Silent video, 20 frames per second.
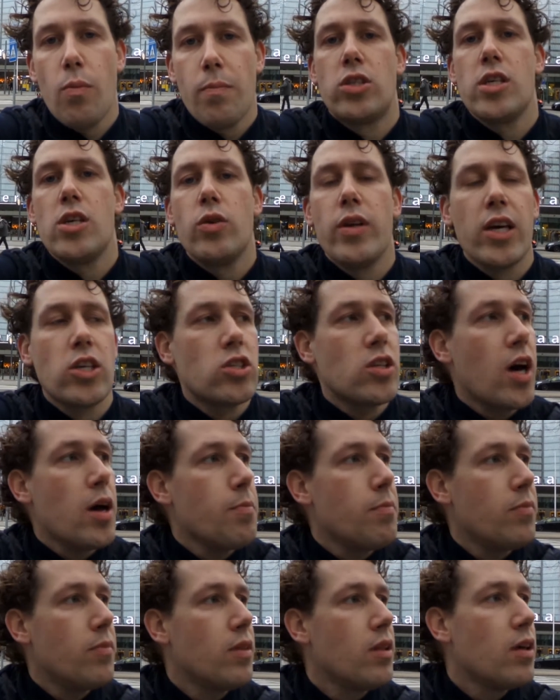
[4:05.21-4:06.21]
See you next
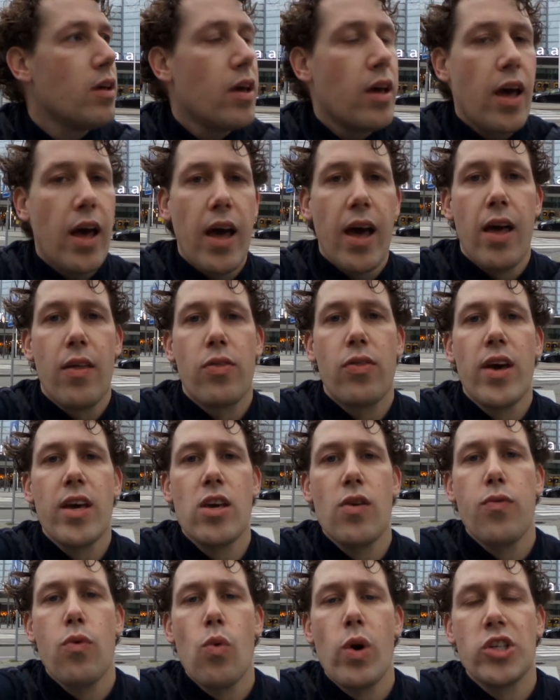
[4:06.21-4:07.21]
time, and
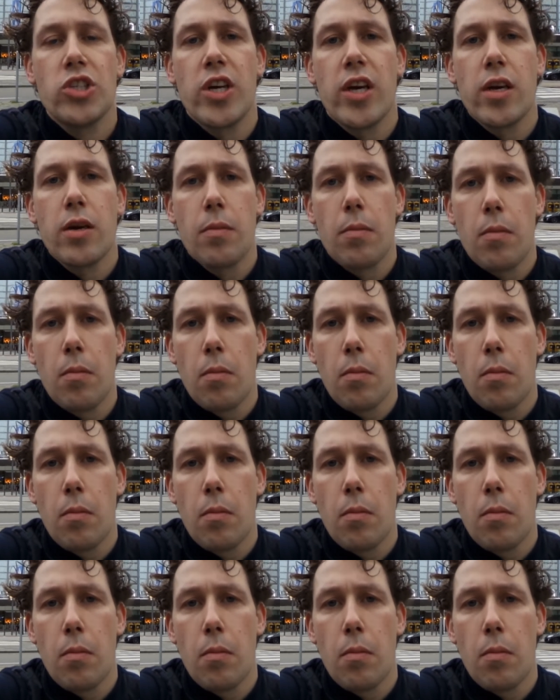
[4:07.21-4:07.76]
thank you for watching.